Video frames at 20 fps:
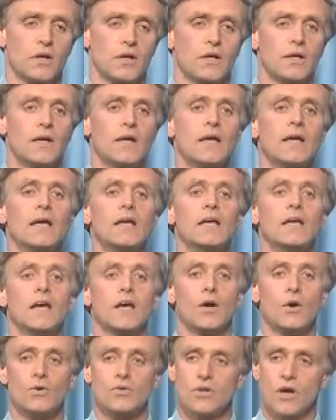than
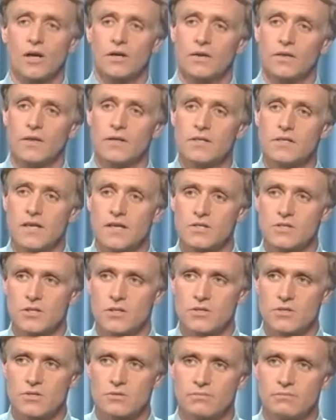it did before the
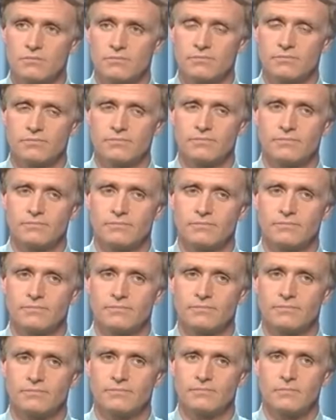good chewing.
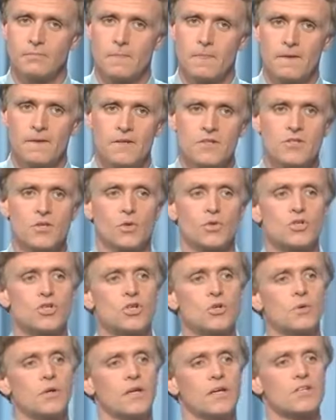It goes on to the
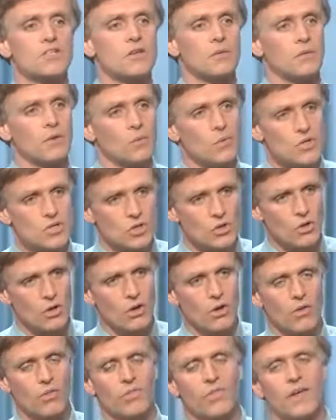intestines.
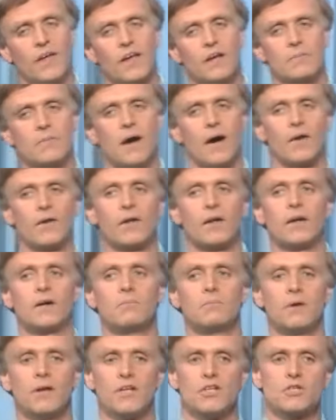So
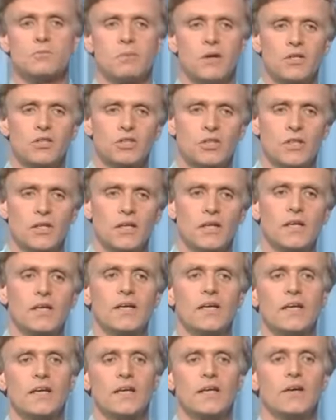chewing is something we should
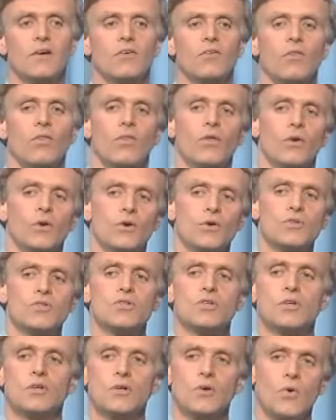all think
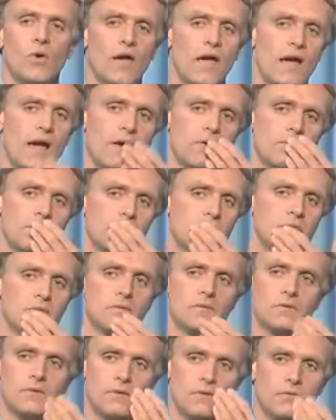about, but especially
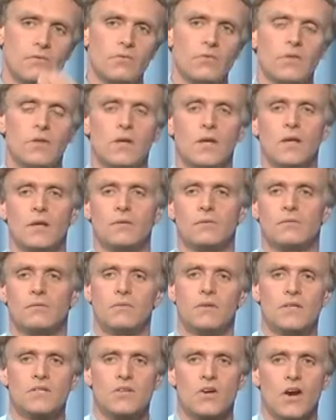
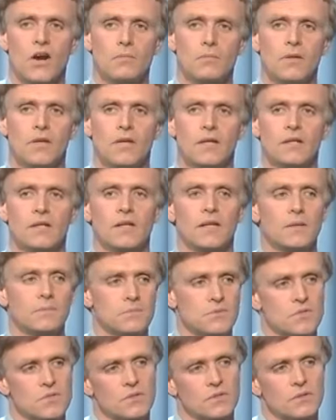those who have
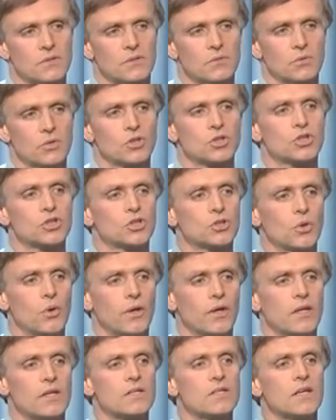the
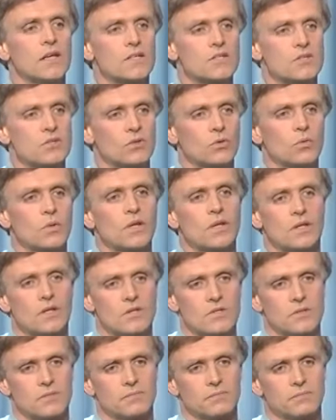disharmony in the
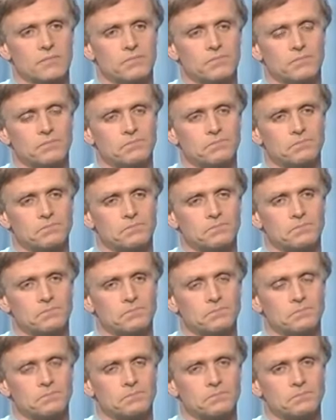lips, which is
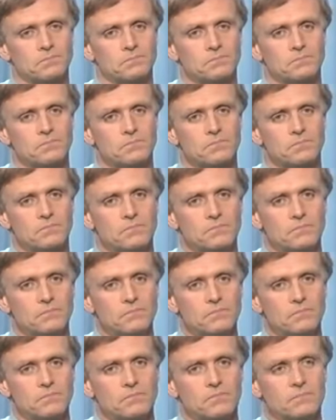showing intestinal
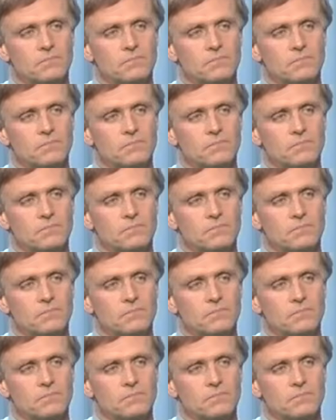weakness.